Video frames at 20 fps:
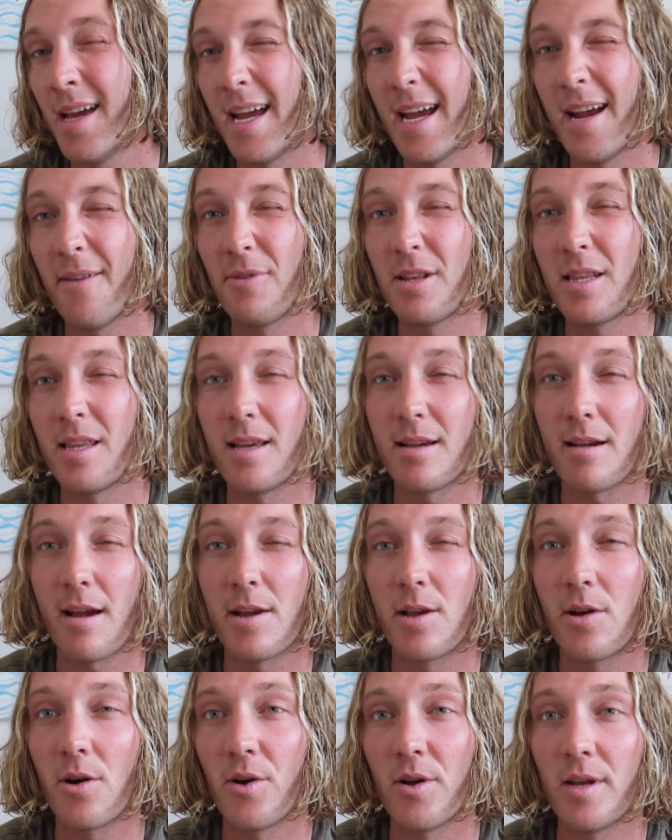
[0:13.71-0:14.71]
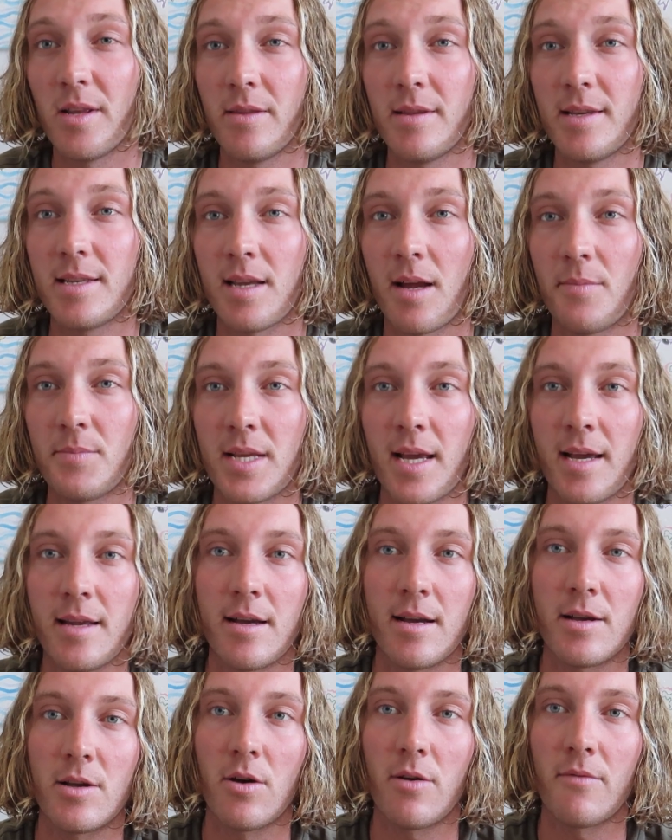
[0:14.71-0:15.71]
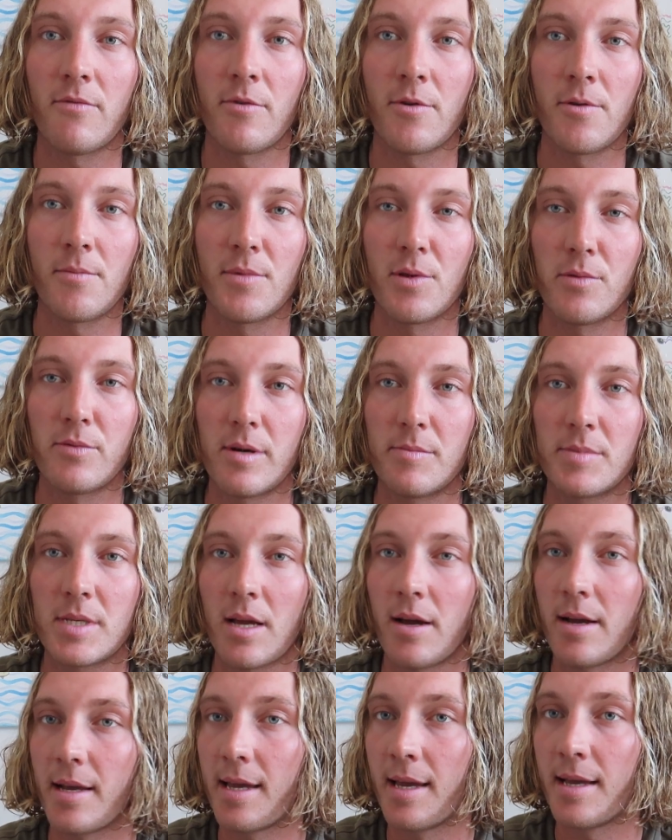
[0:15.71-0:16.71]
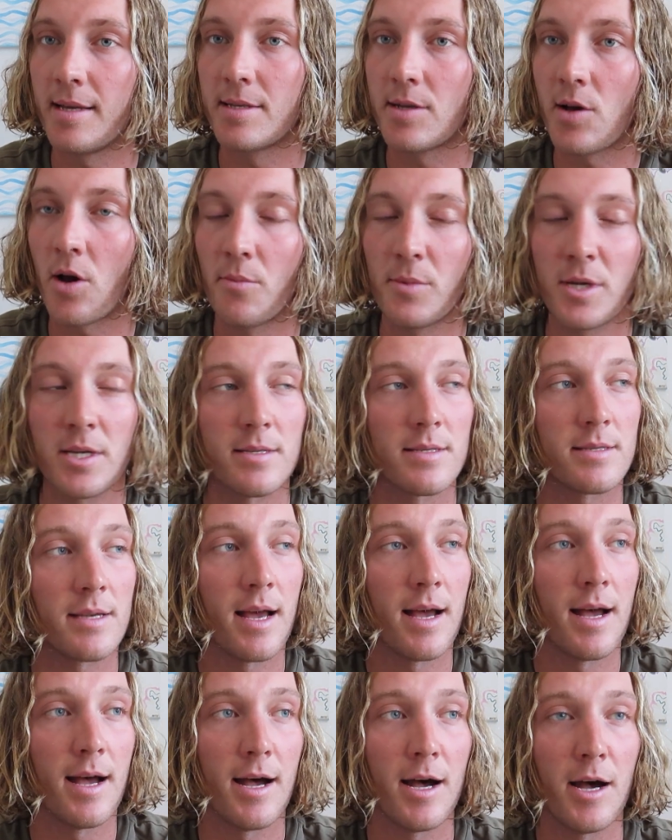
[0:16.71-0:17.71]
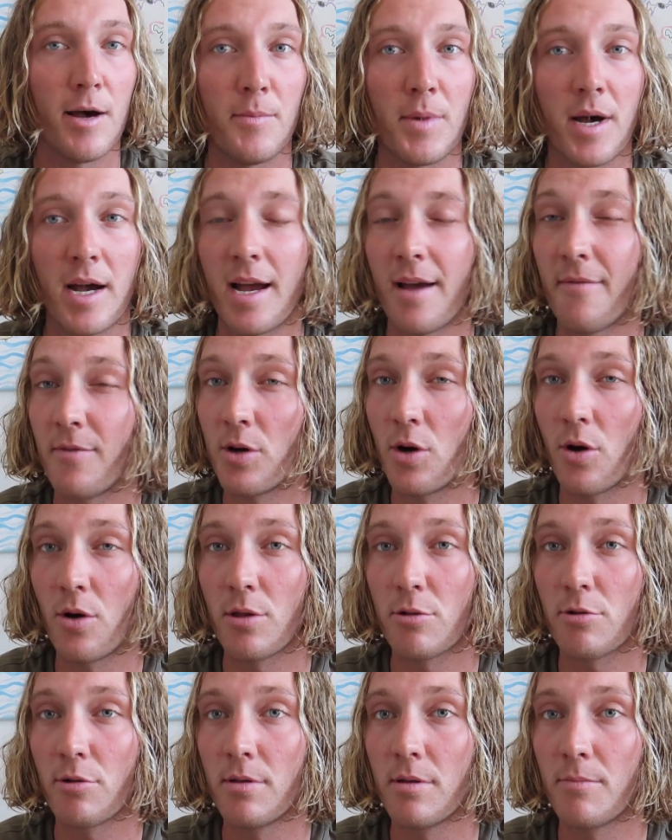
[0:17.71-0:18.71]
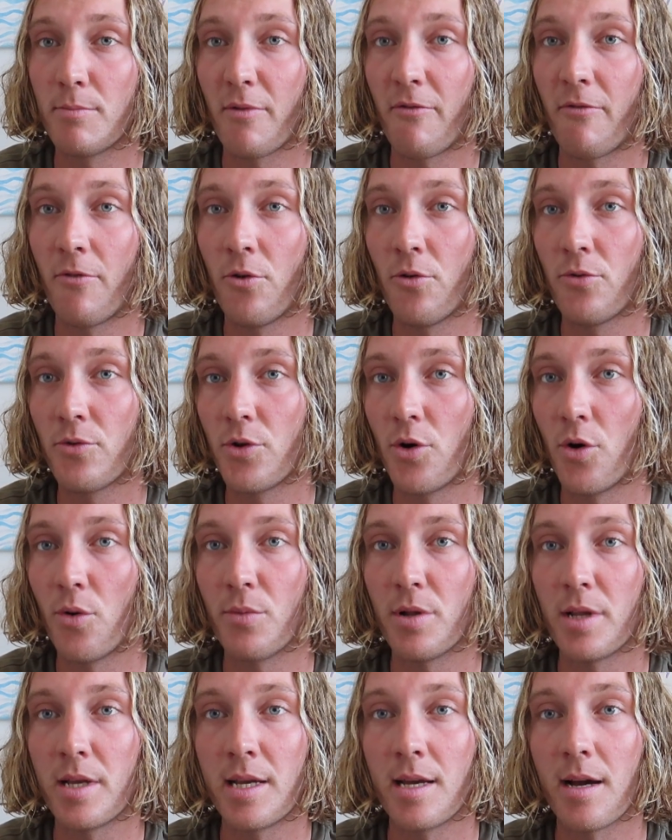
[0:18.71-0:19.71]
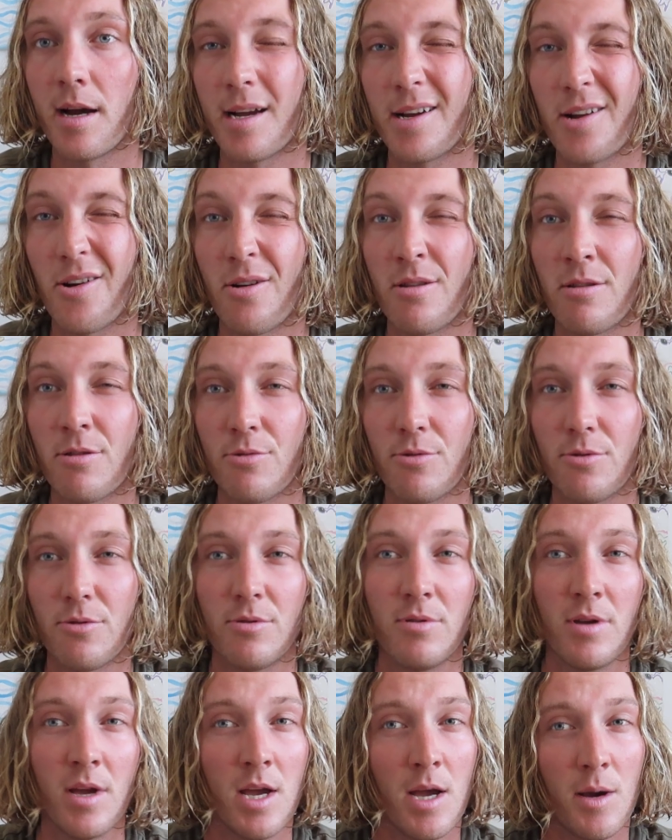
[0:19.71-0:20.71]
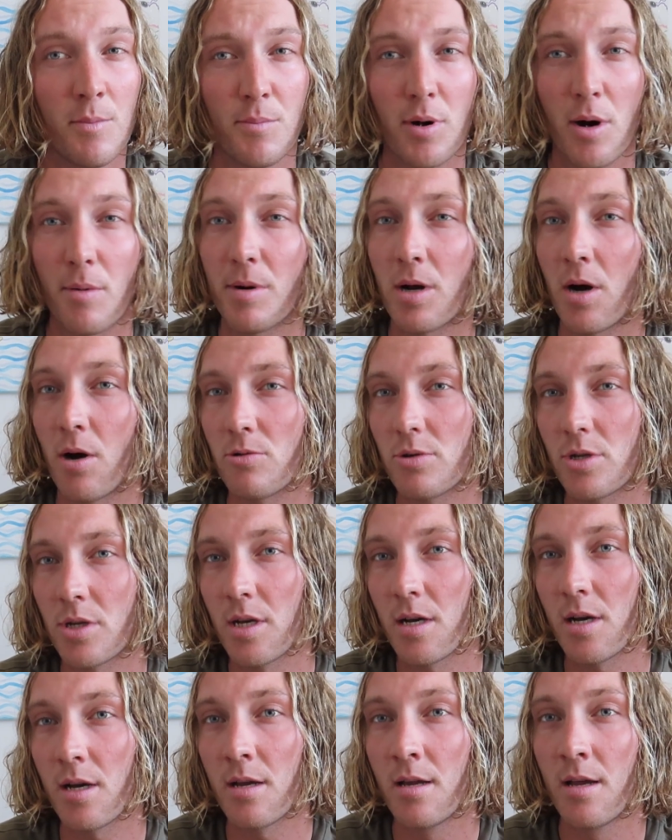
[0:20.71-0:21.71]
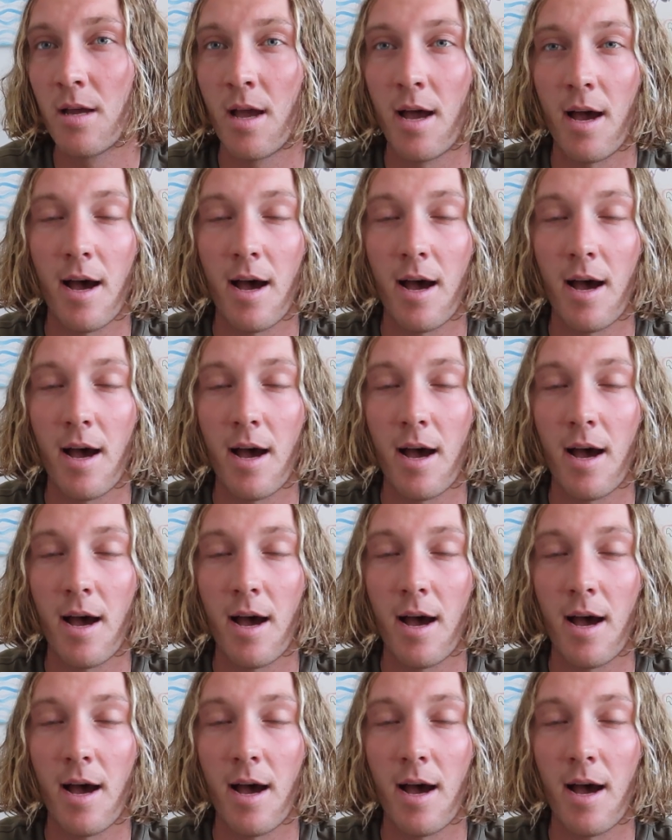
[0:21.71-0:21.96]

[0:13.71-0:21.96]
Everything I got in this update I got from the website King's Comics. I haven't gone through them before. Normally I go through pop culture.